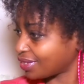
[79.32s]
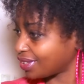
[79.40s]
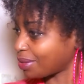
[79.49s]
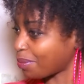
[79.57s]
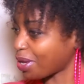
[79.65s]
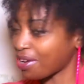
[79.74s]

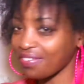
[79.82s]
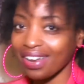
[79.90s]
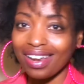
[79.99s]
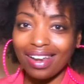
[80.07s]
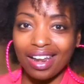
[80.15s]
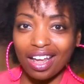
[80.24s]
It's a bit of a
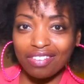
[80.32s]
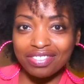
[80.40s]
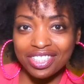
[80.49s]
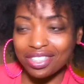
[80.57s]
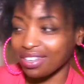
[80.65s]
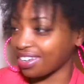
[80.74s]
love
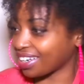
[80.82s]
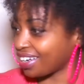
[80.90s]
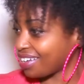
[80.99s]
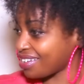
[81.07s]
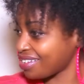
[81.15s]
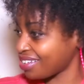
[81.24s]
song,
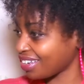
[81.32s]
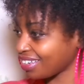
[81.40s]
no?